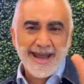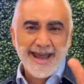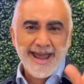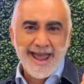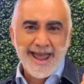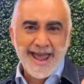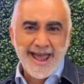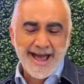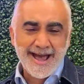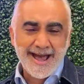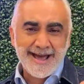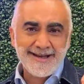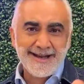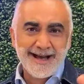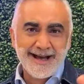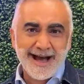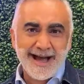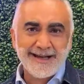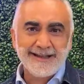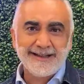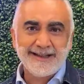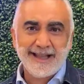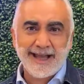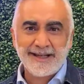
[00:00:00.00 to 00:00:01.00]
And
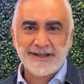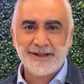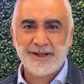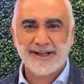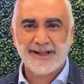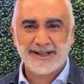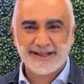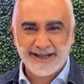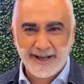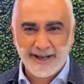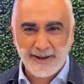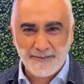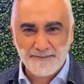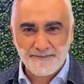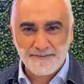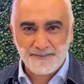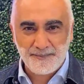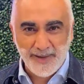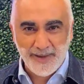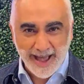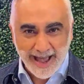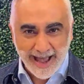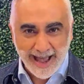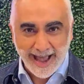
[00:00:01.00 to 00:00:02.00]
I'd like you to come
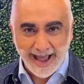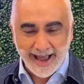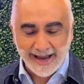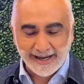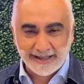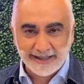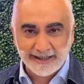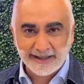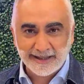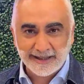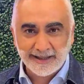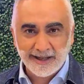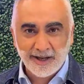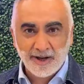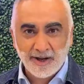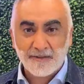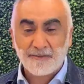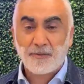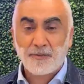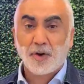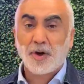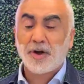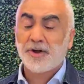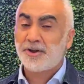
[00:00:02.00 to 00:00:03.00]
back
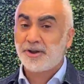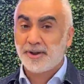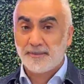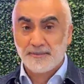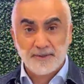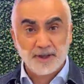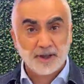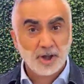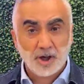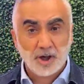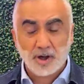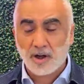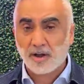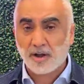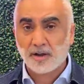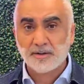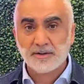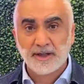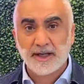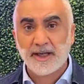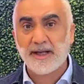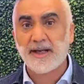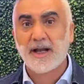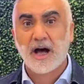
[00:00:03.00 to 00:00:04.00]
for something called
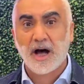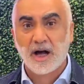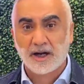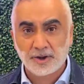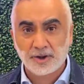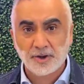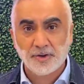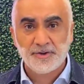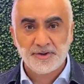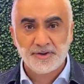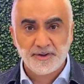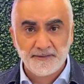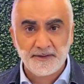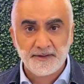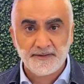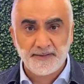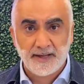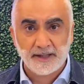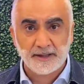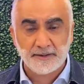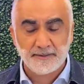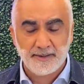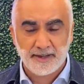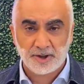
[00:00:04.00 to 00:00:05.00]
an ocular surface
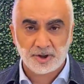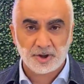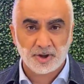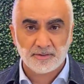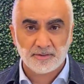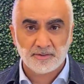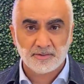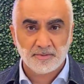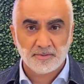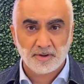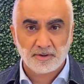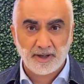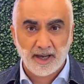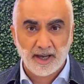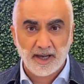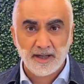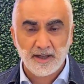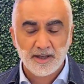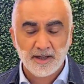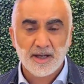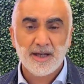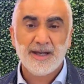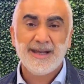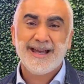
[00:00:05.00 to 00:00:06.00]
evaluation. Okay.
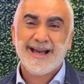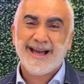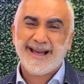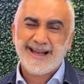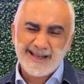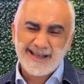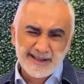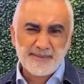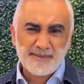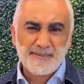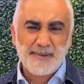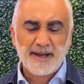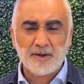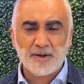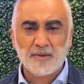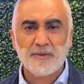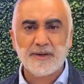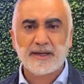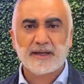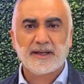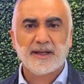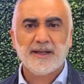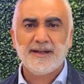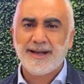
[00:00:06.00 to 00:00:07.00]
And it's about a
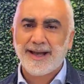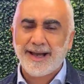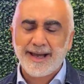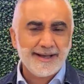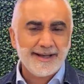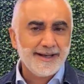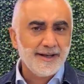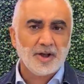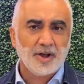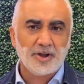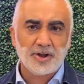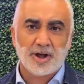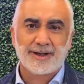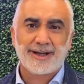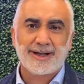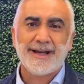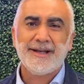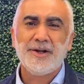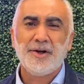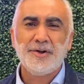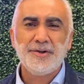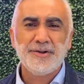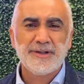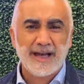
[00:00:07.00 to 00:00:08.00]
week. And I know
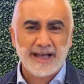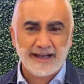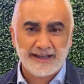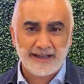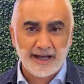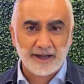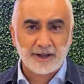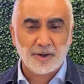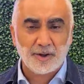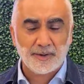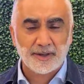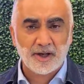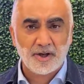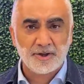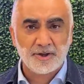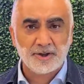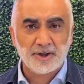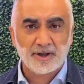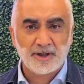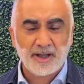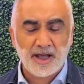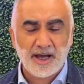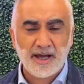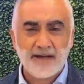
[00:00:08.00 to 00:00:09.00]
you got a lot going on in your
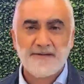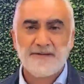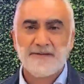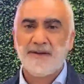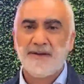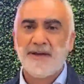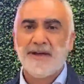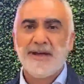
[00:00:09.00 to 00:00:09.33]
life.